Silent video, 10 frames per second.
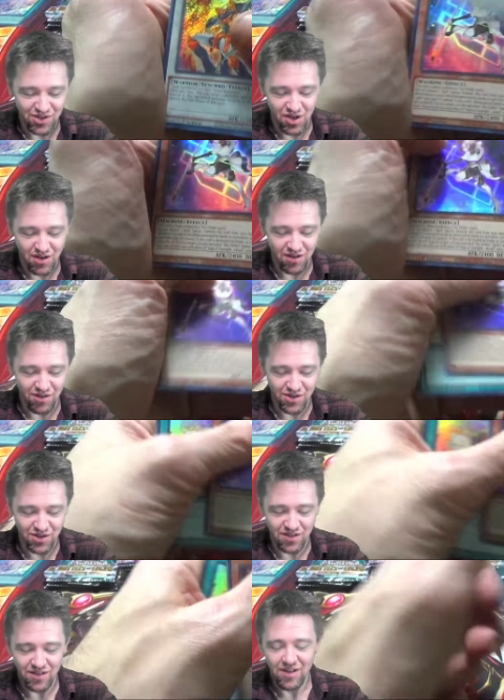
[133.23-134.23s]
Junk
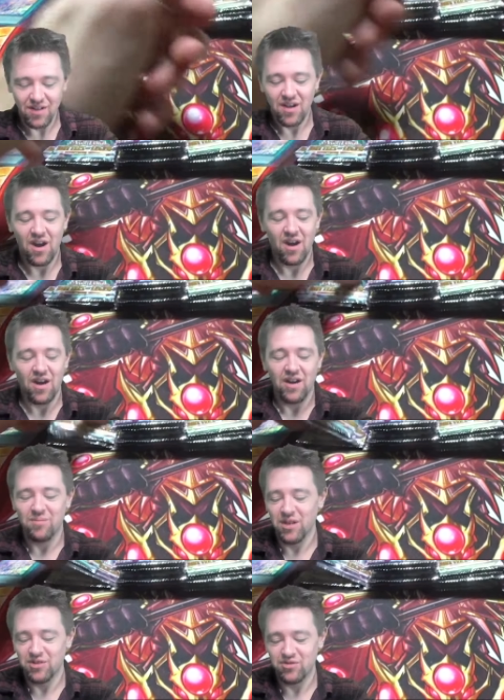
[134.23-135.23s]
Archer. All right,
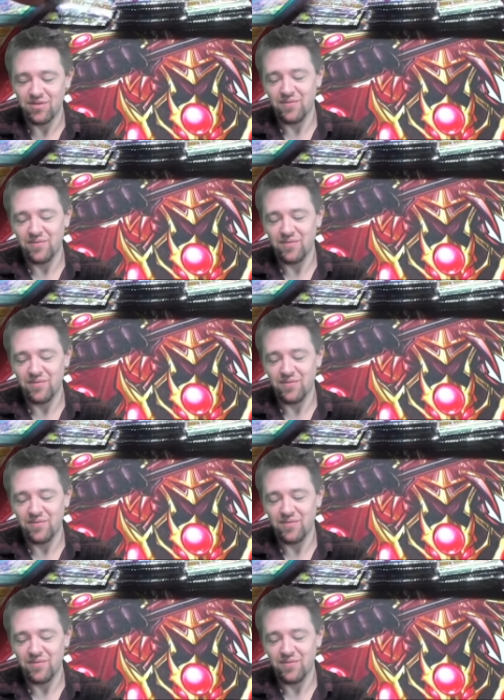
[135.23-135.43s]
Monsters of